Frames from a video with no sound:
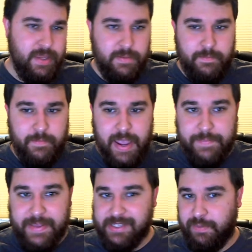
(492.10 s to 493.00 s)

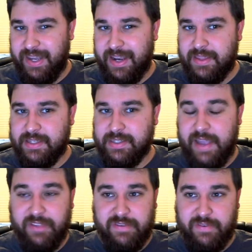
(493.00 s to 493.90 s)
might be split on this.
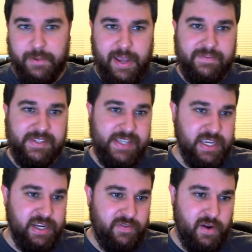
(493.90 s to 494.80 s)
Definitely from what I've
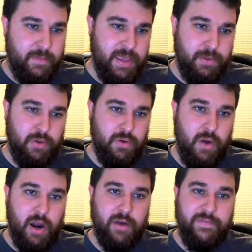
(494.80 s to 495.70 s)
seen from people who
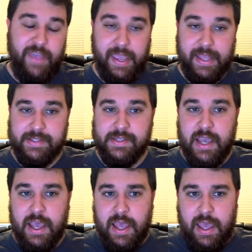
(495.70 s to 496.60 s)
are fans,
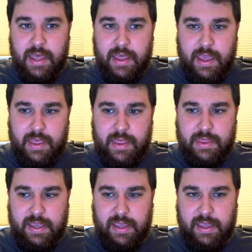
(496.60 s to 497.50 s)

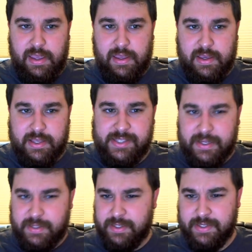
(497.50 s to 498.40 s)
the
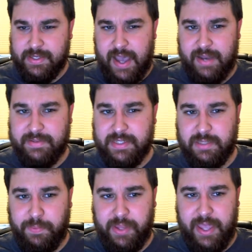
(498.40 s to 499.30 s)
consensus is kind of
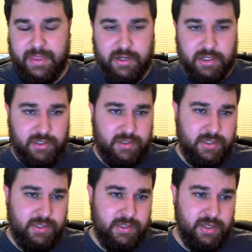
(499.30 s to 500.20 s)
split.
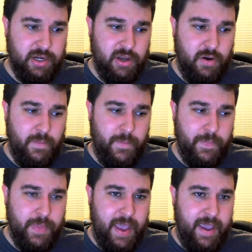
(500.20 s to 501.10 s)
There's, you know,
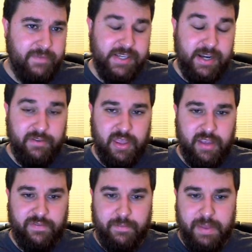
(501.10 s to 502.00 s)
I've seen
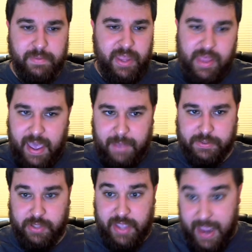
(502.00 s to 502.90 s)
everything from people
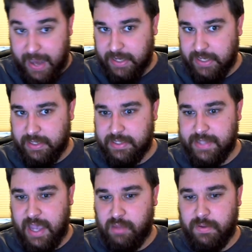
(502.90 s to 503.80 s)
absolutely hating
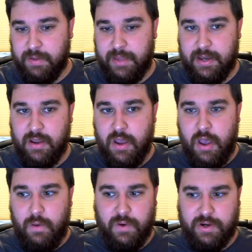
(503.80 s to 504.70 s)
this album and
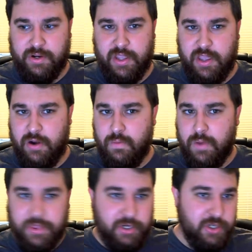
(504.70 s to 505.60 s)
wondering, you know,
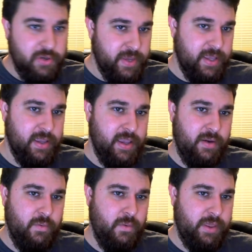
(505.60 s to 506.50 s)
what they're doing
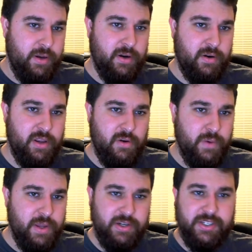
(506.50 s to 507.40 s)
and what their, you know,
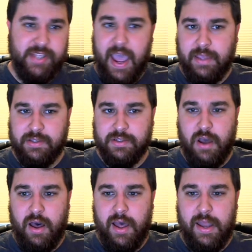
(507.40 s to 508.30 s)
where their style is
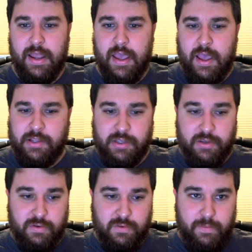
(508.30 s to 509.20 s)
gone,
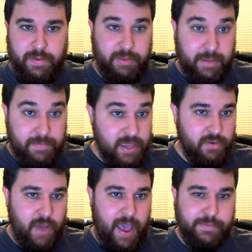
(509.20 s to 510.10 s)
to people like me
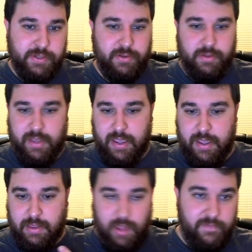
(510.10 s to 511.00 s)
who
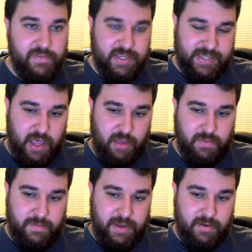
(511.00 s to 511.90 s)
absolutely love this
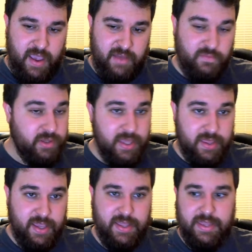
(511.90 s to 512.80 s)
album and really
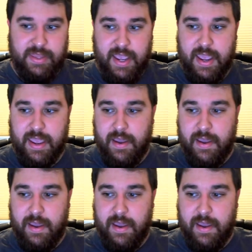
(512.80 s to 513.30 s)
think that they